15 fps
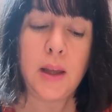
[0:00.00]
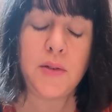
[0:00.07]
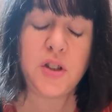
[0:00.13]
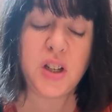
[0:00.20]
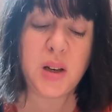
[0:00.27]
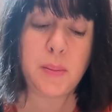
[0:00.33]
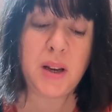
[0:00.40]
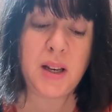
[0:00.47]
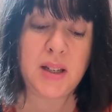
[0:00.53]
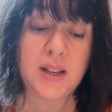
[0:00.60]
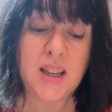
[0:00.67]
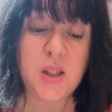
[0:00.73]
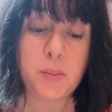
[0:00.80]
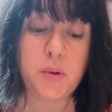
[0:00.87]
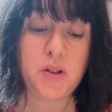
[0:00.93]
If she'd been
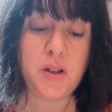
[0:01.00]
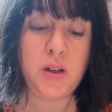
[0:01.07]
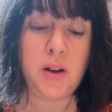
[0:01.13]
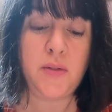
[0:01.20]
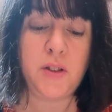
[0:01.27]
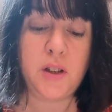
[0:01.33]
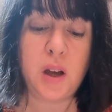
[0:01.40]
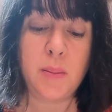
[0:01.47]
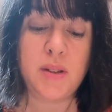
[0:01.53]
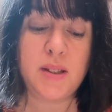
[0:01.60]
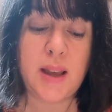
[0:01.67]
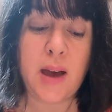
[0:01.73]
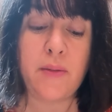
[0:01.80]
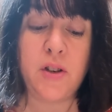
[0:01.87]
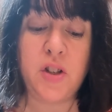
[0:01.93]
desperate enough to come
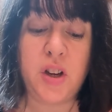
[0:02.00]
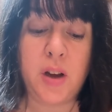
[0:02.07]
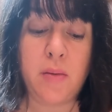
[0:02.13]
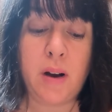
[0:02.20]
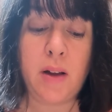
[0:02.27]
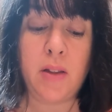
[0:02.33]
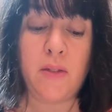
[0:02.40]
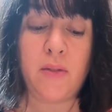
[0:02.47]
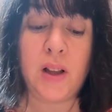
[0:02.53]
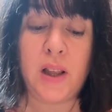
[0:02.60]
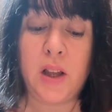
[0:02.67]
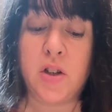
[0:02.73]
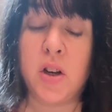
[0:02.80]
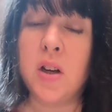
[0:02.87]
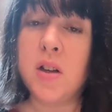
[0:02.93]
scavenging around the
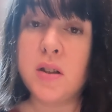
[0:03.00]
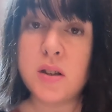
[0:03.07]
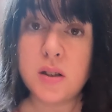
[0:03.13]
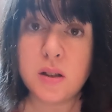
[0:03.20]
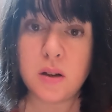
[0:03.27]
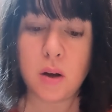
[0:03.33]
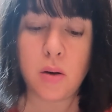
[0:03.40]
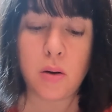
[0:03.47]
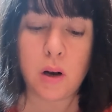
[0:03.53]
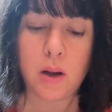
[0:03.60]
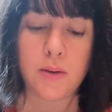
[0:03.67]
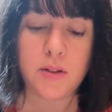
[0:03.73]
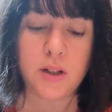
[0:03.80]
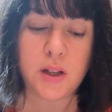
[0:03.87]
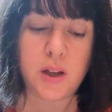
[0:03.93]
village so
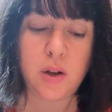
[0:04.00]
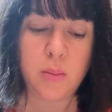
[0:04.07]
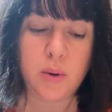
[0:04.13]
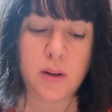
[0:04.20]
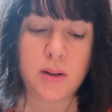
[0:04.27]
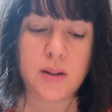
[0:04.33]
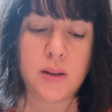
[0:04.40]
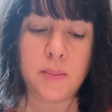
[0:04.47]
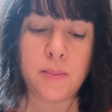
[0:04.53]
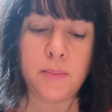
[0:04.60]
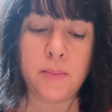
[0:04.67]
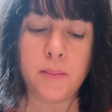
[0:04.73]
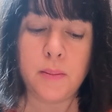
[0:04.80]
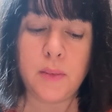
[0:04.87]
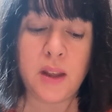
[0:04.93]
close to humans,
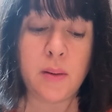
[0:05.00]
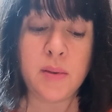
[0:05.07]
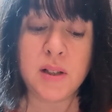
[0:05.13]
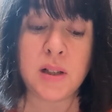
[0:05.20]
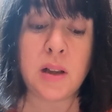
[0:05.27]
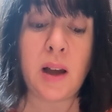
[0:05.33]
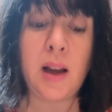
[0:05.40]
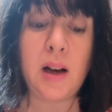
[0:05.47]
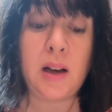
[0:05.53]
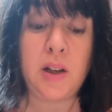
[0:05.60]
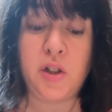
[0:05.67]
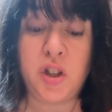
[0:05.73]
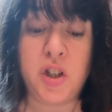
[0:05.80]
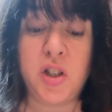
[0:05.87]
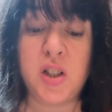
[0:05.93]
it was
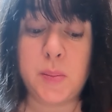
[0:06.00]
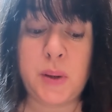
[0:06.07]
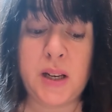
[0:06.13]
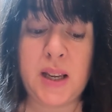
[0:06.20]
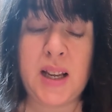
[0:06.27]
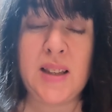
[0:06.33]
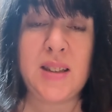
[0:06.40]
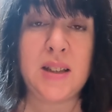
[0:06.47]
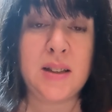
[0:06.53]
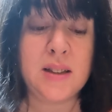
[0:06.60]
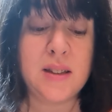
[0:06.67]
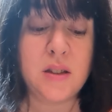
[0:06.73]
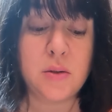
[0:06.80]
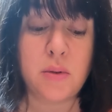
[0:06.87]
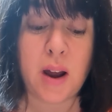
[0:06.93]
likely she'd just been eating
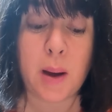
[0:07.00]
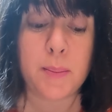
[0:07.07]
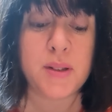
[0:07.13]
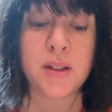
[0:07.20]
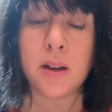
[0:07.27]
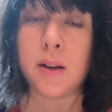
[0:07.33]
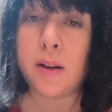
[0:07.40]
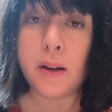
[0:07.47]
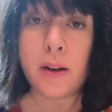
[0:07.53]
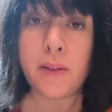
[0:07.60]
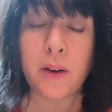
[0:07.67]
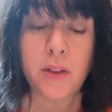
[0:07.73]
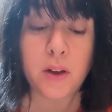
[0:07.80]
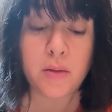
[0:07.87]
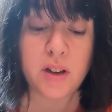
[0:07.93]
the scraps
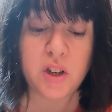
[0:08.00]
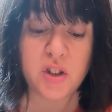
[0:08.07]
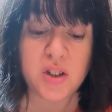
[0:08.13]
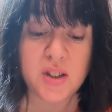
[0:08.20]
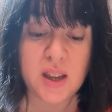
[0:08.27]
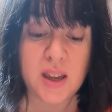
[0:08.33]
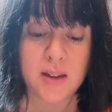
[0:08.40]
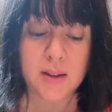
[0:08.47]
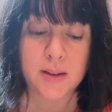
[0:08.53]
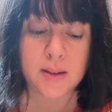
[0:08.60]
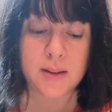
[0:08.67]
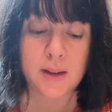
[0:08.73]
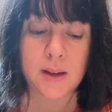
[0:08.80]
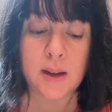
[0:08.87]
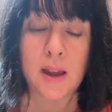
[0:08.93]
of other creatures'
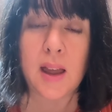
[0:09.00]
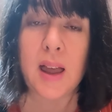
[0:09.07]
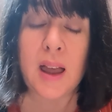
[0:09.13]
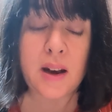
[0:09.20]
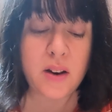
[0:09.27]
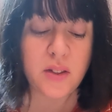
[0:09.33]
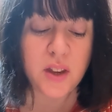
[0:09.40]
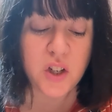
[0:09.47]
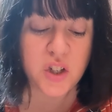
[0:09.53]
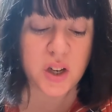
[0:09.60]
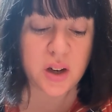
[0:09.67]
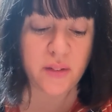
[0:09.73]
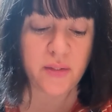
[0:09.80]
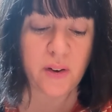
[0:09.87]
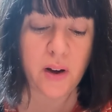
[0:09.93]
kills, anything
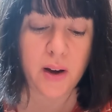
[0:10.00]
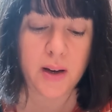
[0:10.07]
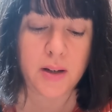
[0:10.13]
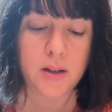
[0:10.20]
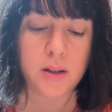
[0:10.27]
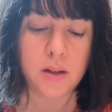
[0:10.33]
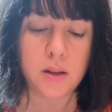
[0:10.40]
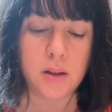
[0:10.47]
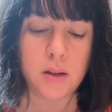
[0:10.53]
she could find.